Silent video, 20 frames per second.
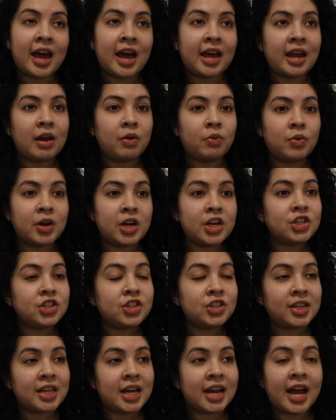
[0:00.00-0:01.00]
and I
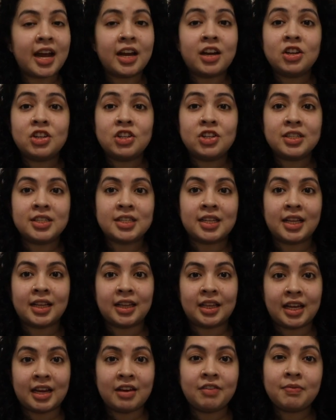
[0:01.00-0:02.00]
wish that I could just
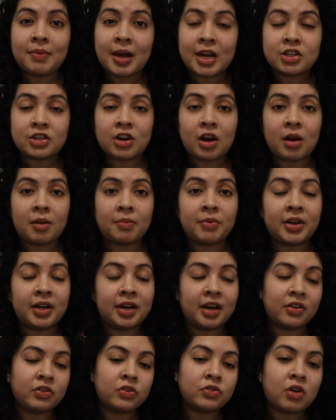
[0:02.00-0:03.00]
leave my job
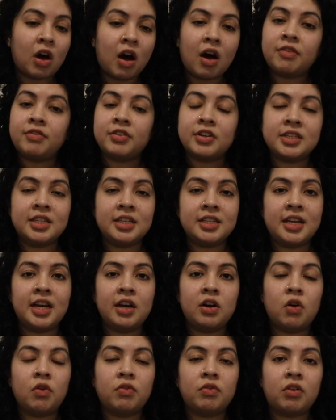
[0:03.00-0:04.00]
because I was offered to
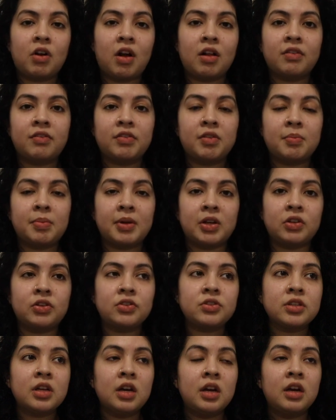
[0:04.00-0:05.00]
take over all of the
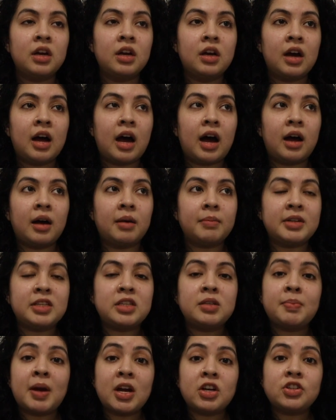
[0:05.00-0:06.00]
bills,
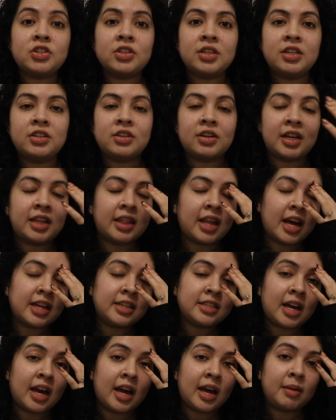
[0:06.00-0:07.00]
especially during
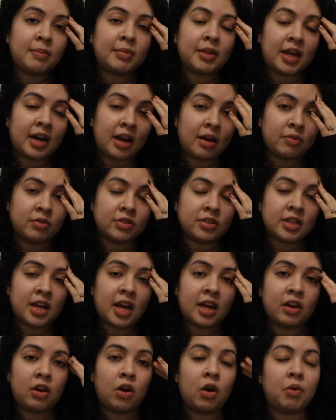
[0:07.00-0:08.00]
that time that I was
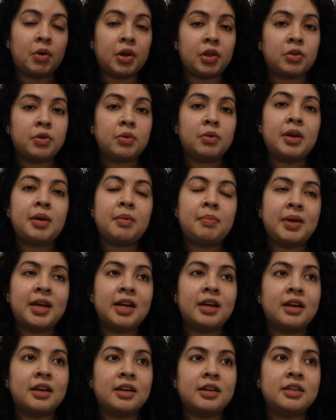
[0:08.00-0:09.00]
kind of going through it,
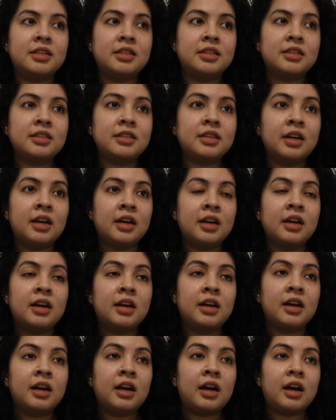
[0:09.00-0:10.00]
because
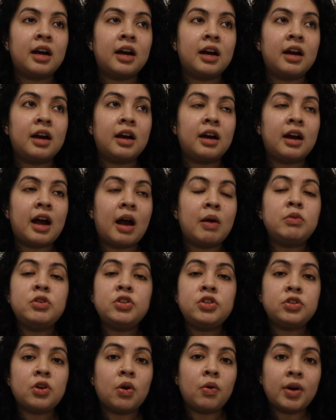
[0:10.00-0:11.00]
I
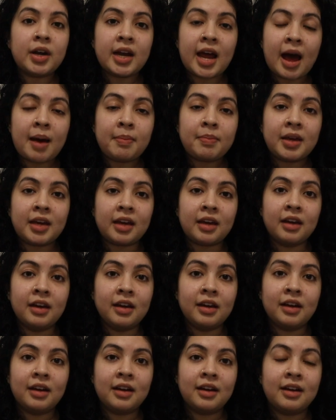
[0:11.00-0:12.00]
was so
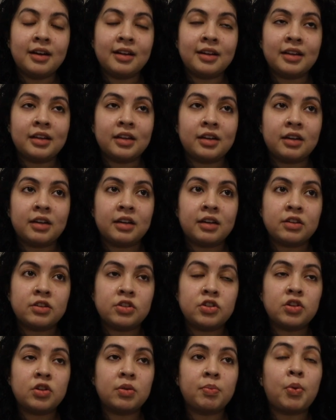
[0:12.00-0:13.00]
unhappy
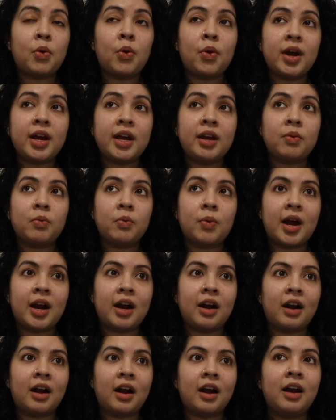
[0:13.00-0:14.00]
to the point
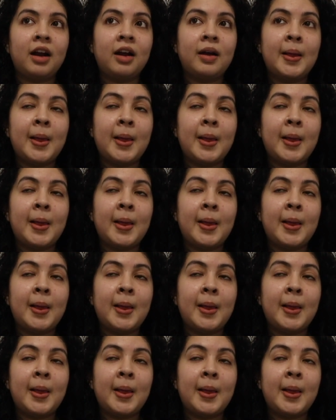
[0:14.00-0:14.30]
where